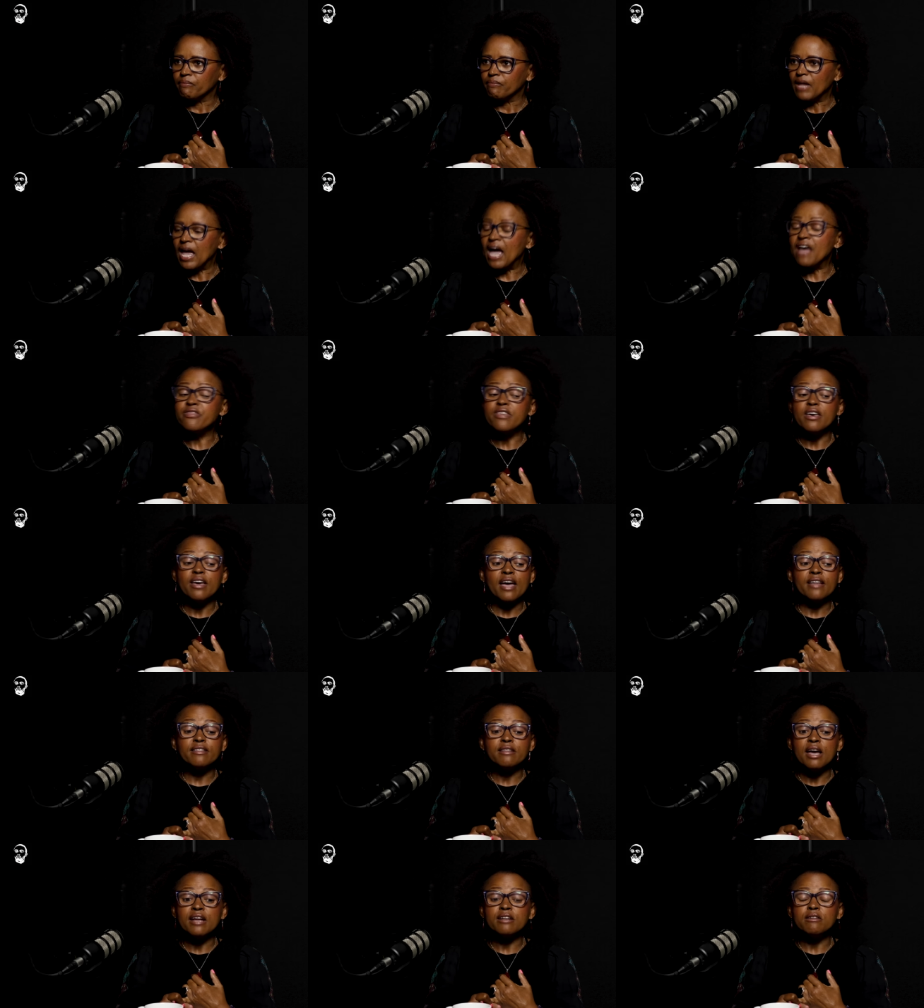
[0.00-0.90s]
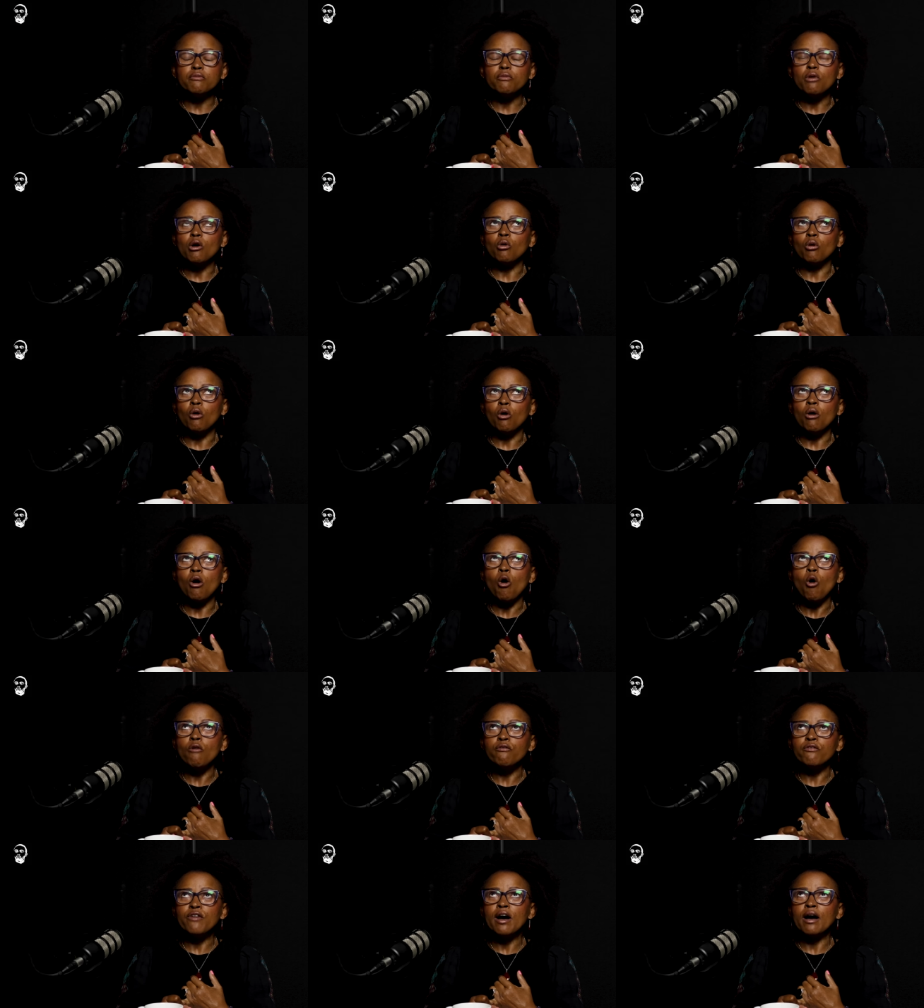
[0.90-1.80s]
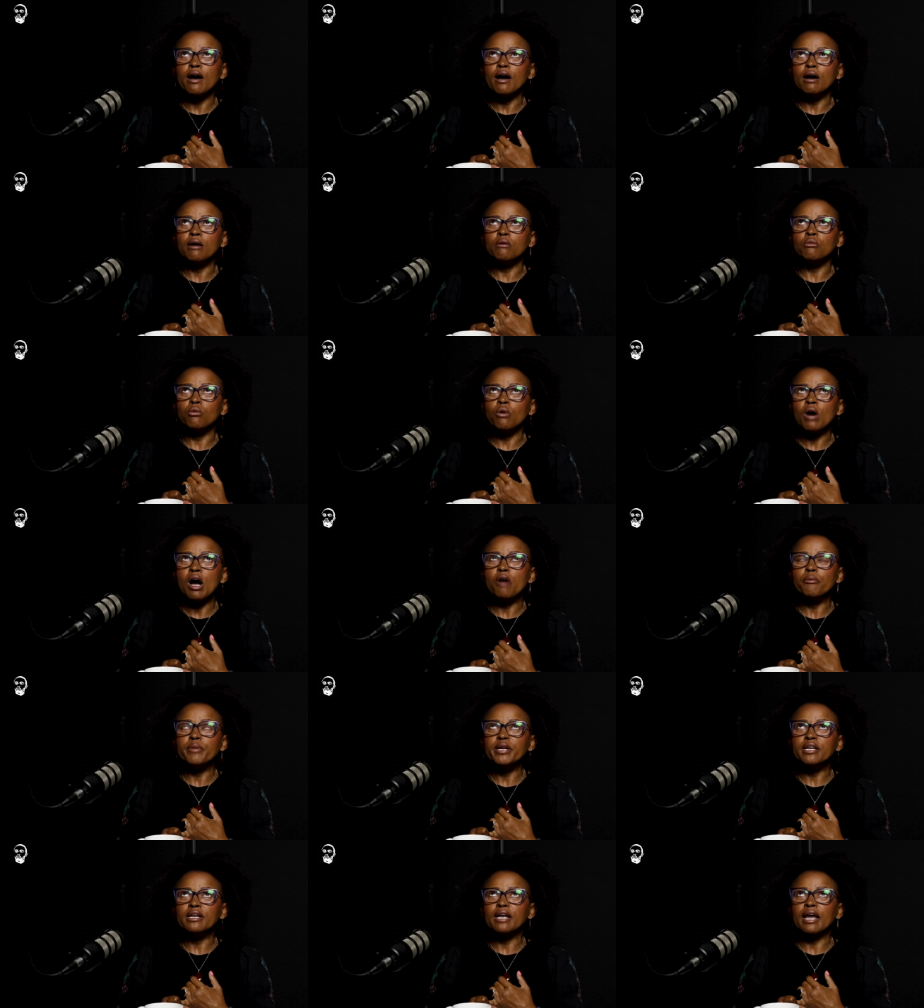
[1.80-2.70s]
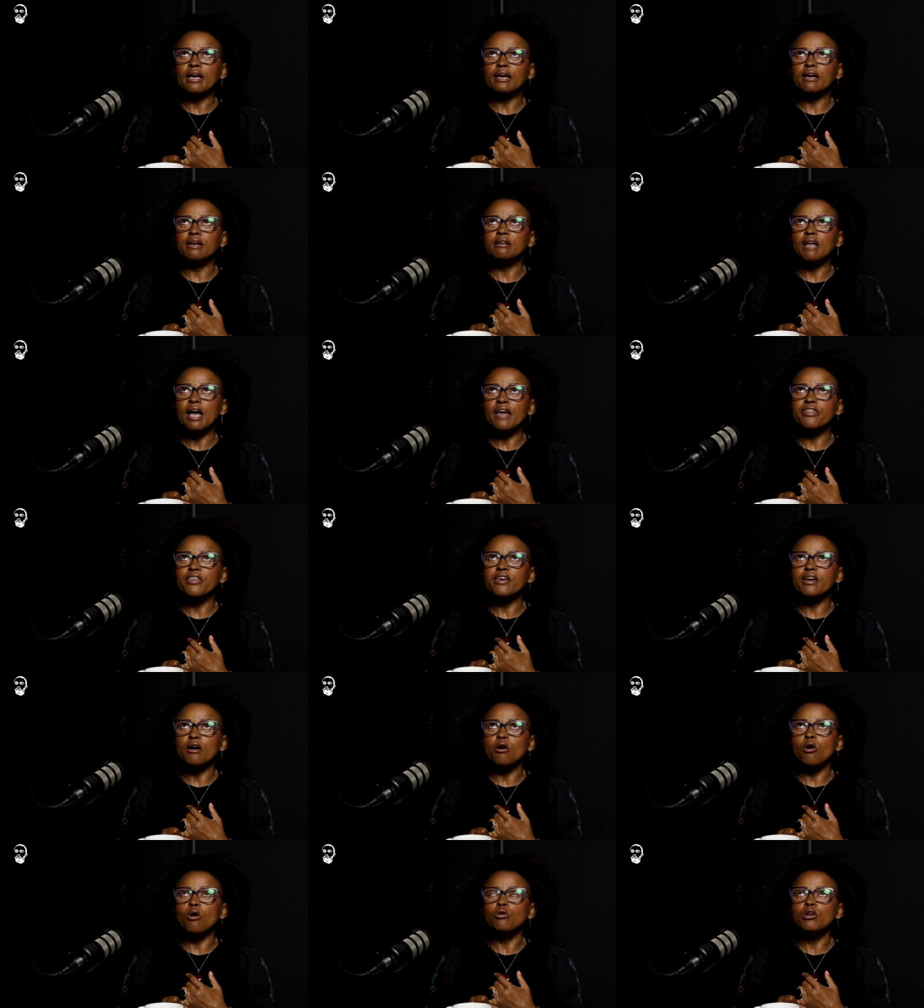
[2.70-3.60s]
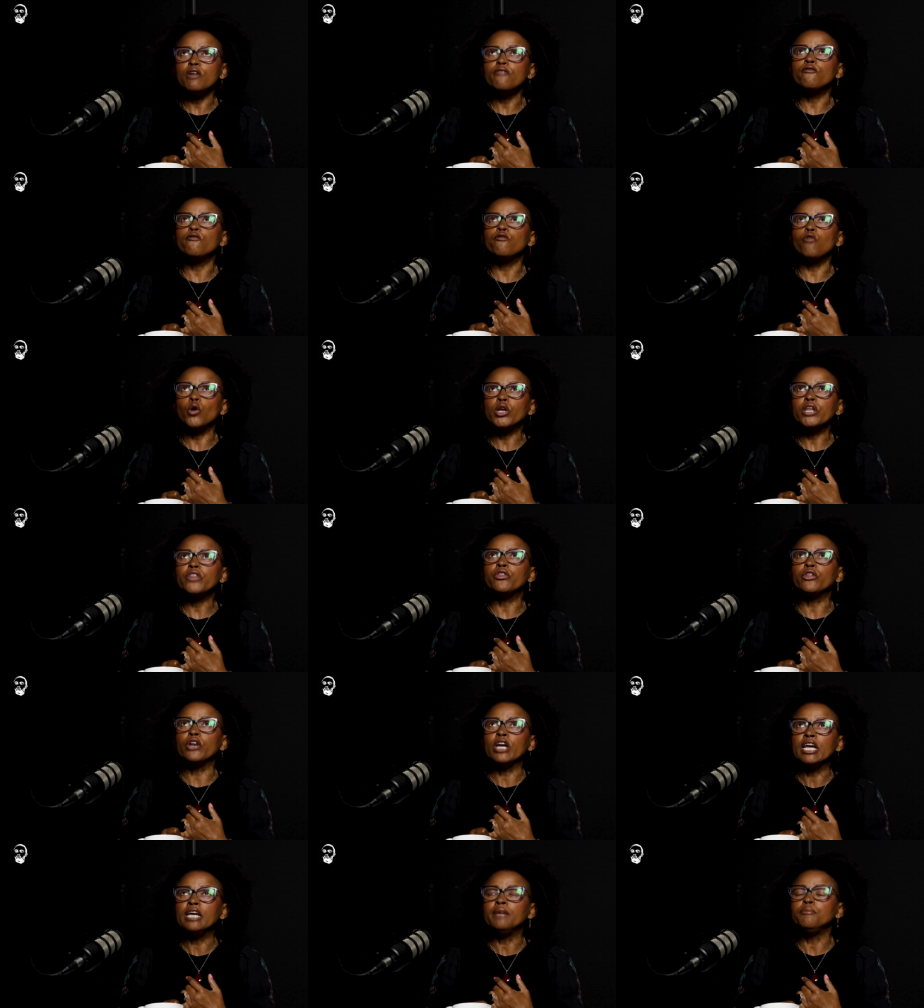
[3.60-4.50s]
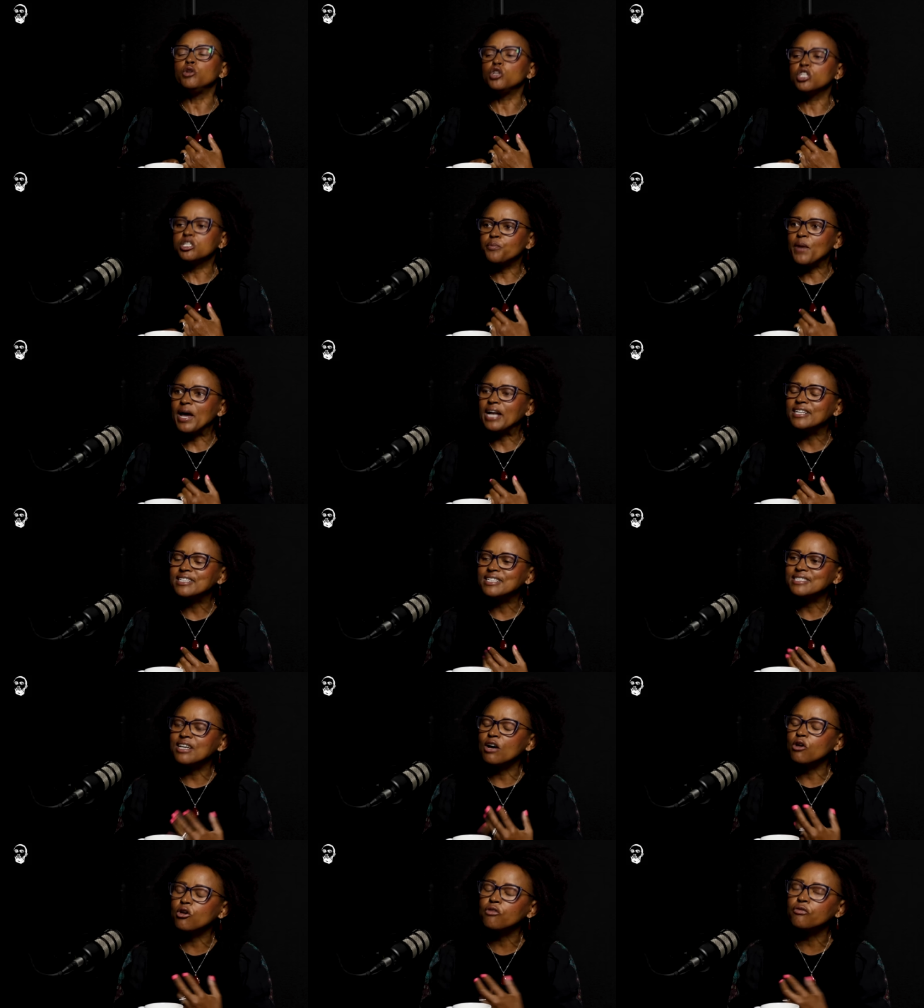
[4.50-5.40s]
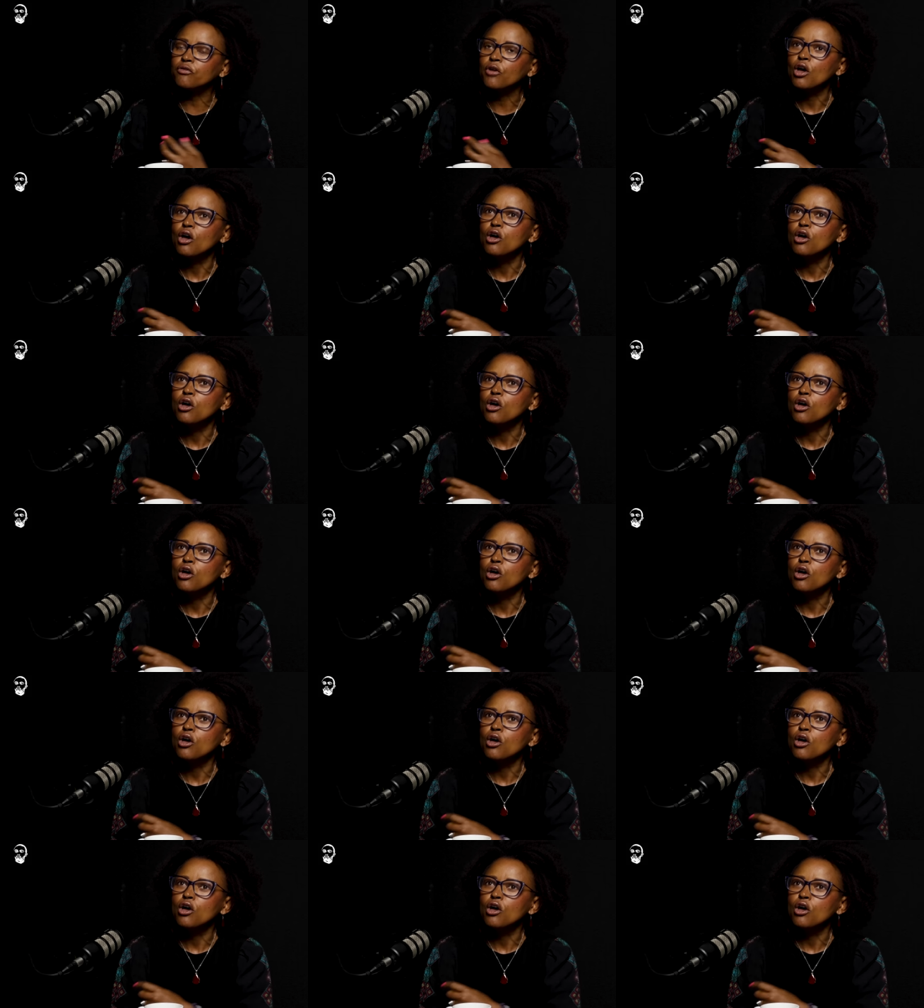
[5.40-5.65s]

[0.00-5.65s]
And, the, and, and over how many like i think only 43 municipalities out of